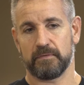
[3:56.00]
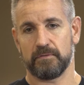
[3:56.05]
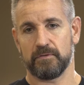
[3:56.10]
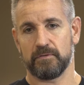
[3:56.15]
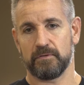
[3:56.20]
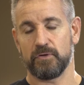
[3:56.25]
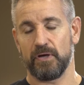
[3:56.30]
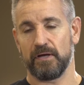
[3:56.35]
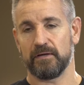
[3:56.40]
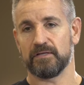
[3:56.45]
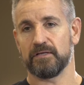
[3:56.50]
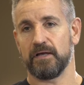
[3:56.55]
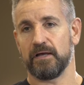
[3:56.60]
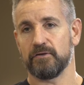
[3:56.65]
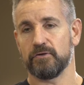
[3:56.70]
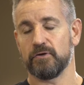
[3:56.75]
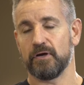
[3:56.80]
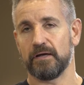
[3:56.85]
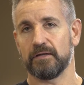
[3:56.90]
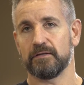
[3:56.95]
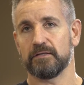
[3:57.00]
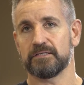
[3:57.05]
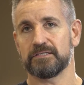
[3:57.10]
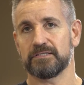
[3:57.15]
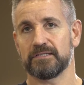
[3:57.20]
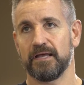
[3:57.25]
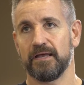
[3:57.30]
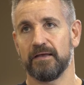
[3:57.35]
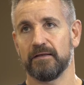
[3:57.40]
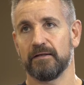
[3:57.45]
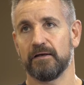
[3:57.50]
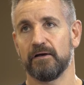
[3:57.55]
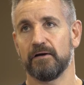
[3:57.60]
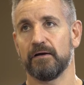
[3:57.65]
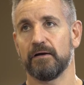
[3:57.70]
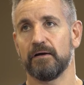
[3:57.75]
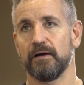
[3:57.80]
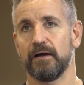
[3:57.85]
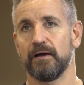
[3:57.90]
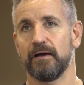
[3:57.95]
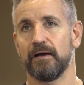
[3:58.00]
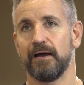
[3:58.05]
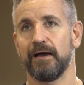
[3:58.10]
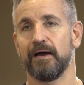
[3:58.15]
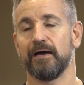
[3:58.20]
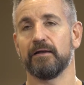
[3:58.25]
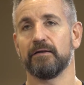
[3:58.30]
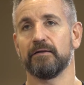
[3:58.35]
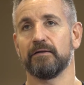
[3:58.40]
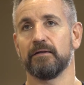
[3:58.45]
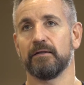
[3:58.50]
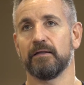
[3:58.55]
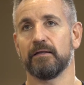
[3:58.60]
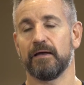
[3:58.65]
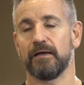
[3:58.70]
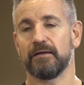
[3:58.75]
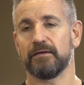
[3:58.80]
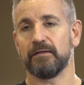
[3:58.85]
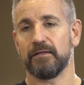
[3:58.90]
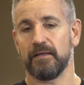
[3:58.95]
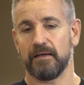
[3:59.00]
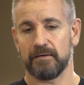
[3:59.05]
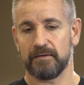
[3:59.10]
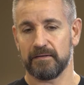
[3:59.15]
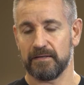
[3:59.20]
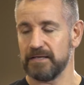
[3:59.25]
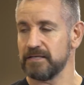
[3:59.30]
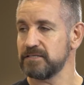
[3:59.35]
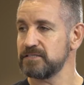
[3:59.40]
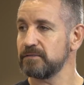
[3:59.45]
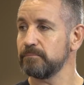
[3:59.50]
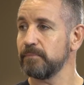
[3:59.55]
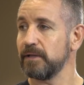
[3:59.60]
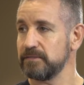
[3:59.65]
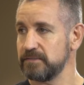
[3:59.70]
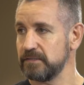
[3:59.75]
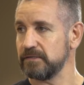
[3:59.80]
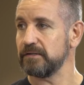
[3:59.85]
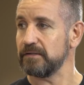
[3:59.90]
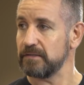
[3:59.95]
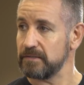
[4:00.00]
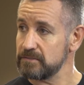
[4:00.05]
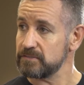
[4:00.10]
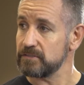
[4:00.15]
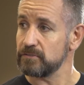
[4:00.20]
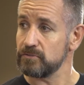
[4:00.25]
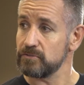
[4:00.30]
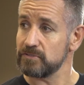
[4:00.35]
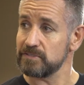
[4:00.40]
you understand how underestimated it is in New